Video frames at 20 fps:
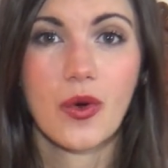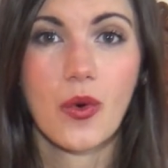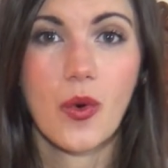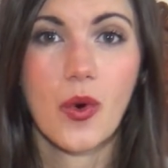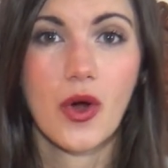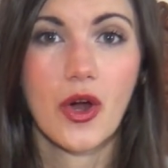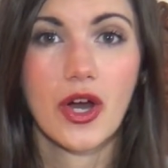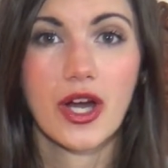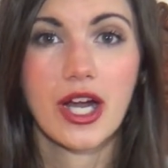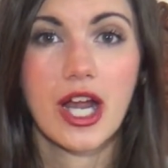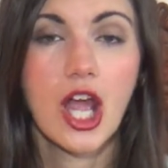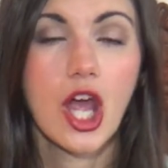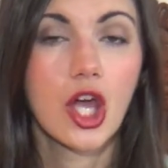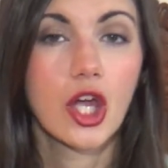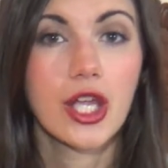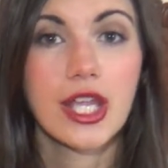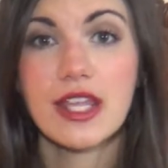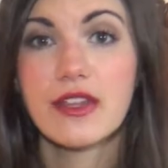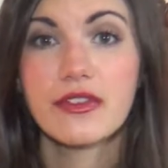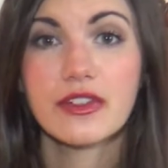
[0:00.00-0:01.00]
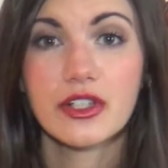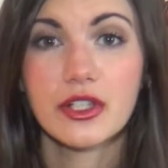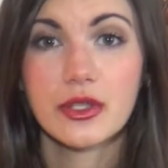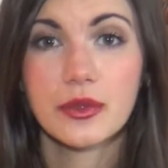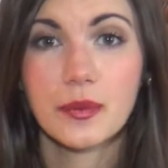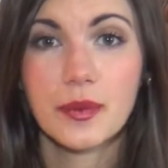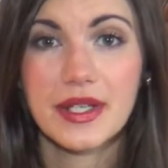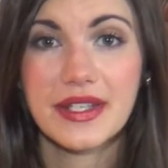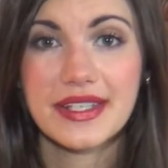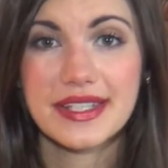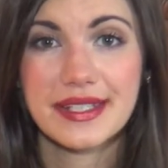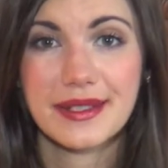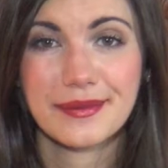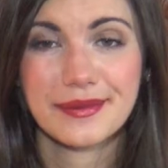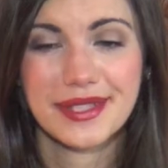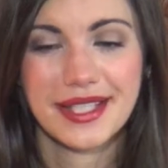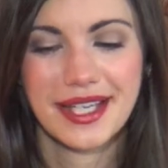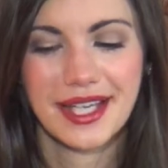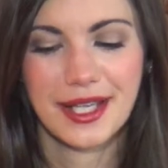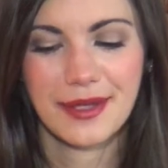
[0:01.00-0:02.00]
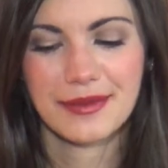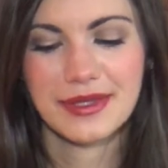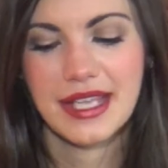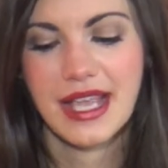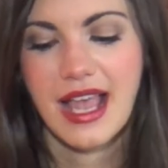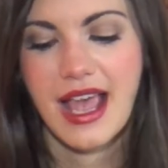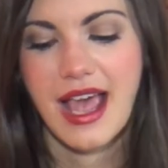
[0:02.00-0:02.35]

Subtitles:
or even Goodwill sometimes.